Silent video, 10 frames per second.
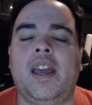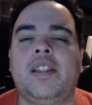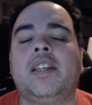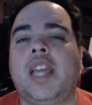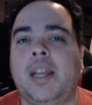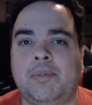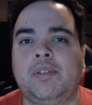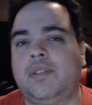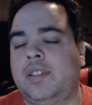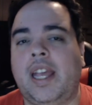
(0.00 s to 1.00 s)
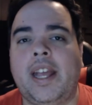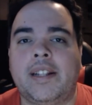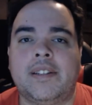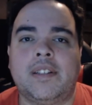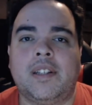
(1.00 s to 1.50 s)
And the game just
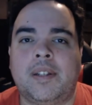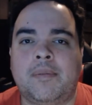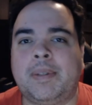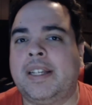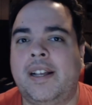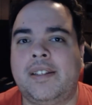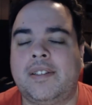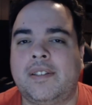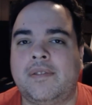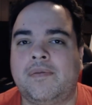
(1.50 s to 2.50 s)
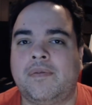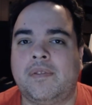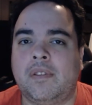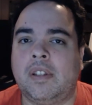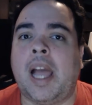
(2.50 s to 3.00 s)
ends. Because
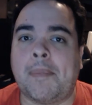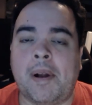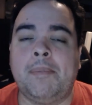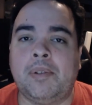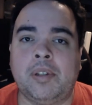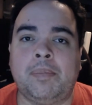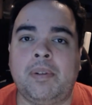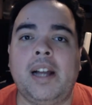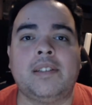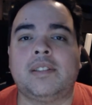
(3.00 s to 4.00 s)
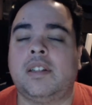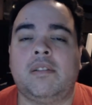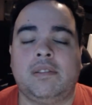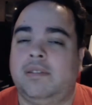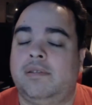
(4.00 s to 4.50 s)
Capcom pulled the plug,
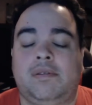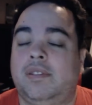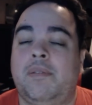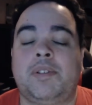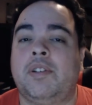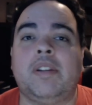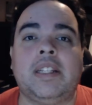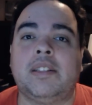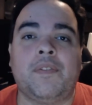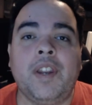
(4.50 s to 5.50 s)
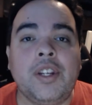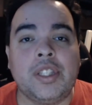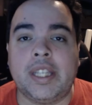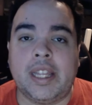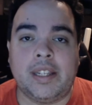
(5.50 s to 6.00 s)
so there was no need to
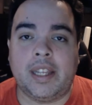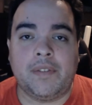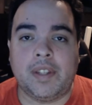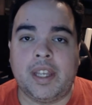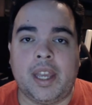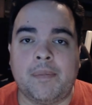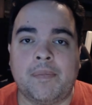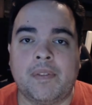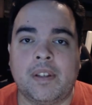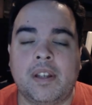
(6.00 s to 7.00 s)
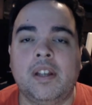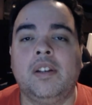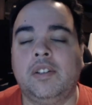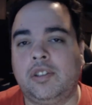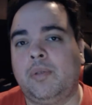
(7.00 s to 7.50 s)
finish the ending of the game.
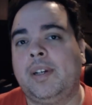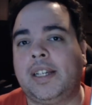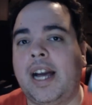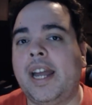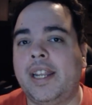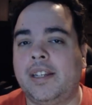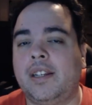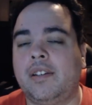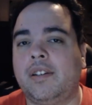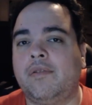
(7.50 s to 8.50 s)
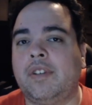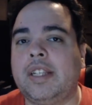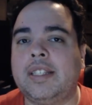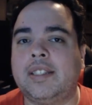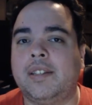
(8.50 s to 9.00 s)
Someone got it,
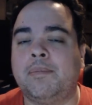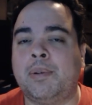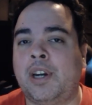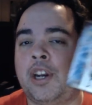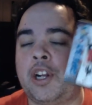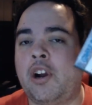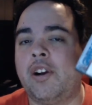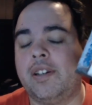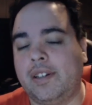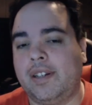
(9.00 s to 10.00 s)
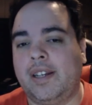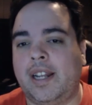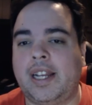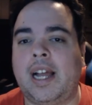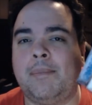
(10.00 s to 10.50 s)
released it, put it on a cart,
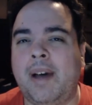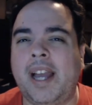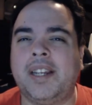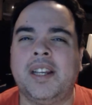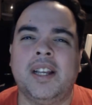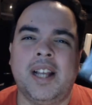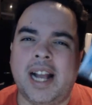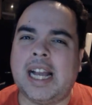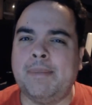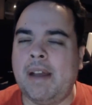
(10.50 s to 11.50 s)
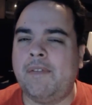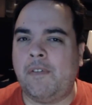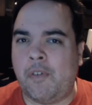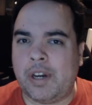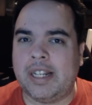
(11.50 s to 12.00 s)
and I got mine. I got mine
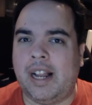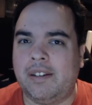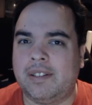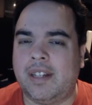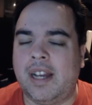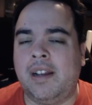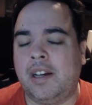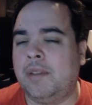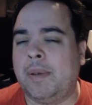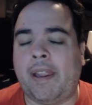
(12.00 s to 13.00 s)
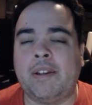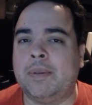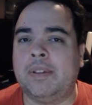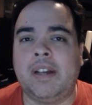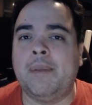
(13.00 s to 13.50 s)
for $40. I'm going to be
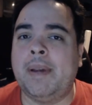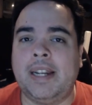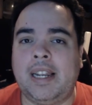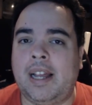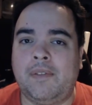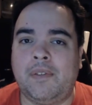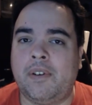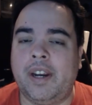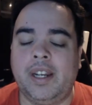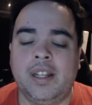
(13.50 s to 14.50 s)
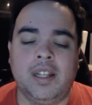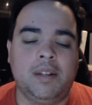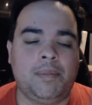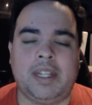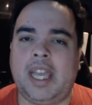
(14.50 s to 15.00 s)
honest with you, I paid a lot for it.
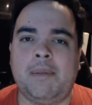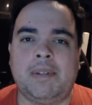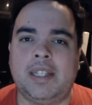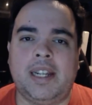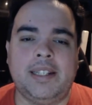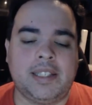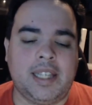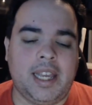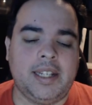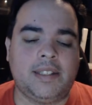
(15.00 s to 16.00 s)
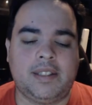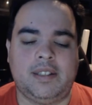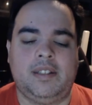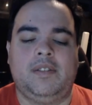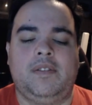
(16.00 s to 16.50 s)
But it came with a nice
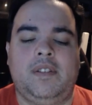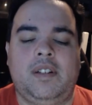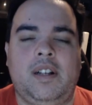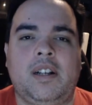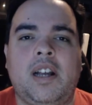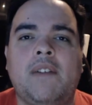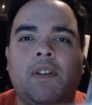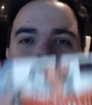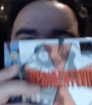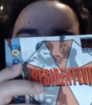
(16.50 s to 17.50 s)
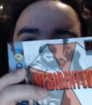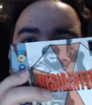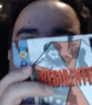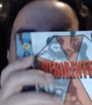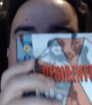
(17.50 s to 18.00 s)
case, a cover for
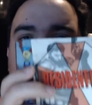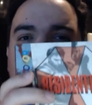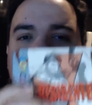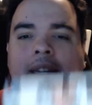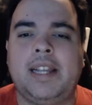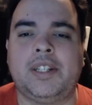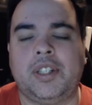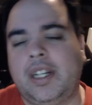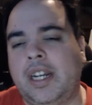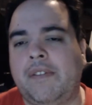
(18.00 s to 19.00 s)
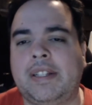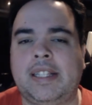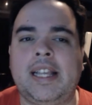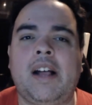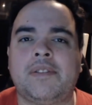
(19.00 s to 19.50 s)
it to put in my collection and
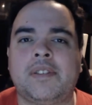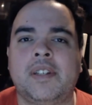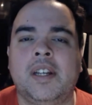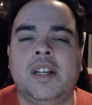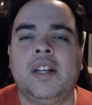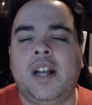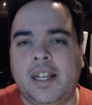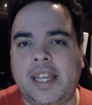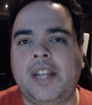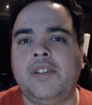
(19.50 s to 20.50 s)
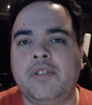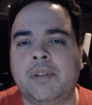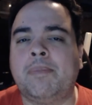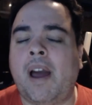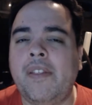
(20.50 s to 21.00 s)
everything else. Again, you
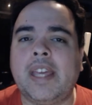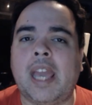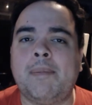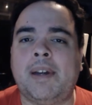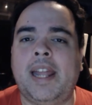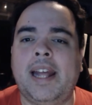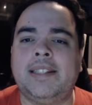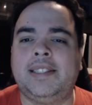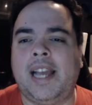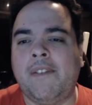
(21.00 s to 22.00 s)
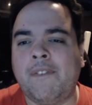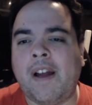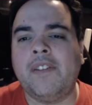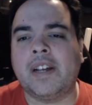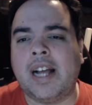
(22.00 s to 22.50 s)
could buy the game on Etsy. I
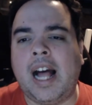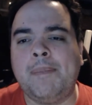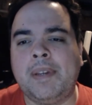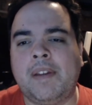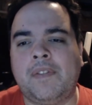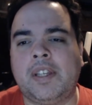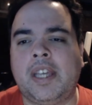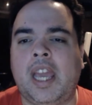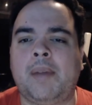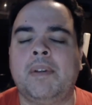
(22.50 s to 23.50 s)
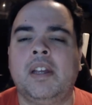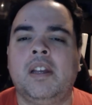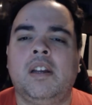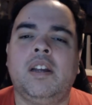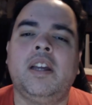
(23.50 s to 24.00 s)
found a copy of the game,
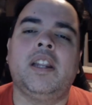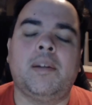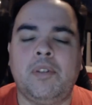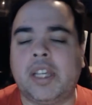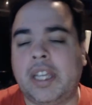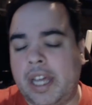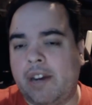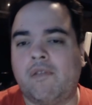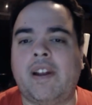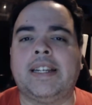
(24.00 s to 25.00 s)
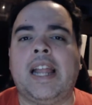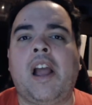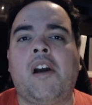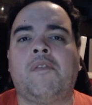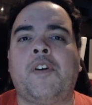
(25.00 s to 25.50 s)
and I'm looking at it right
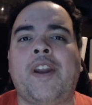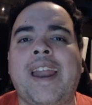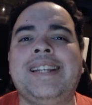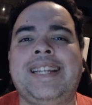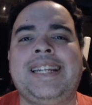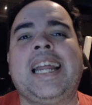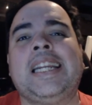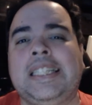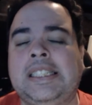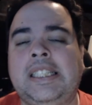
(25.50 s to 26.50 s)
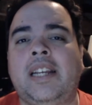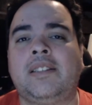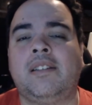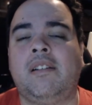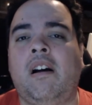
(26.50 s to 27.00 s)
now for
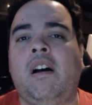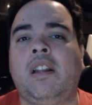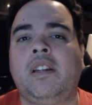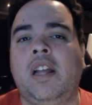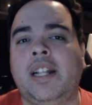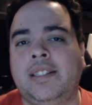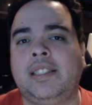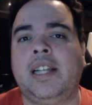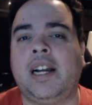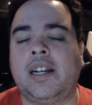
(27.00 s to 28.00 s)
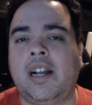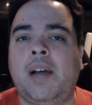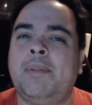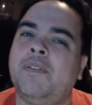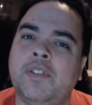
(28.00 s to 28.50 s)
$19.96 on
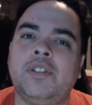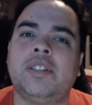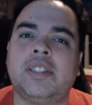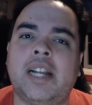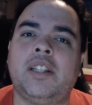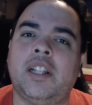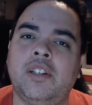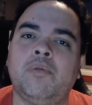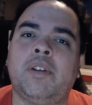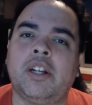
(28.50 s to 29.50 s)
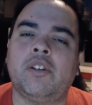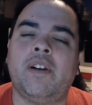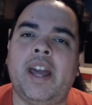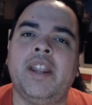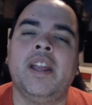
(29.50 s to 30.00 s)
Etsy.com. And if you decide that you want to
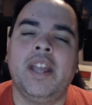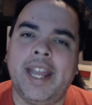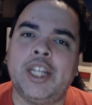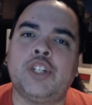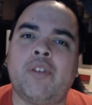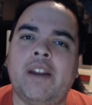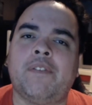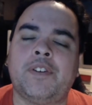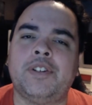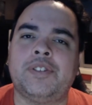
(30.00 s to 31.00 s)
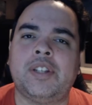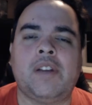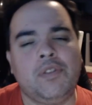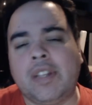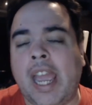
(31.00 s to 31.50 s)
go ahead and try it for
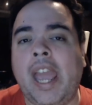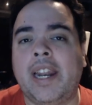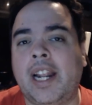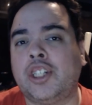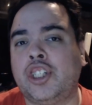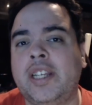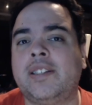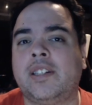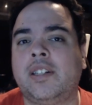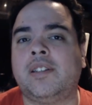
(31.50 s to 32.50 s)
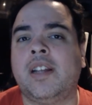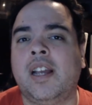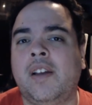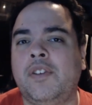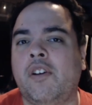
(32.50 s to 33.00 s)
yourself, you can. It actually is a good,
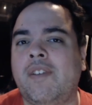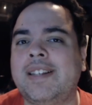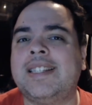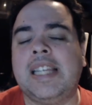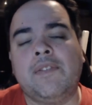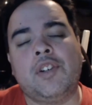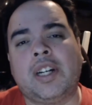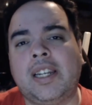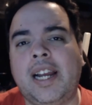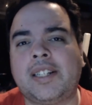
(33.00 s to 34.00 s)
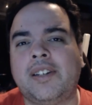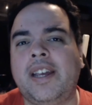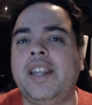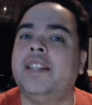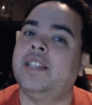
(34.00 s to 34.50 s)
if you're a Resident Evil collector,
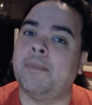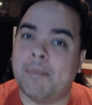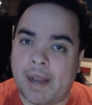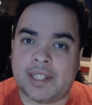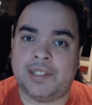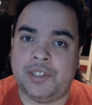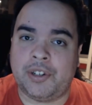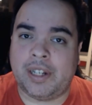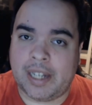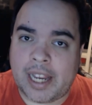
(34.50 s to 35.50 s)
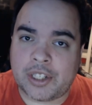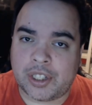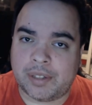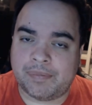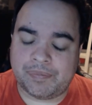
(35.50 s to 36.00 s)
it is a must in your
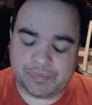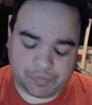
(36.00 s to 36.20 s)
collection.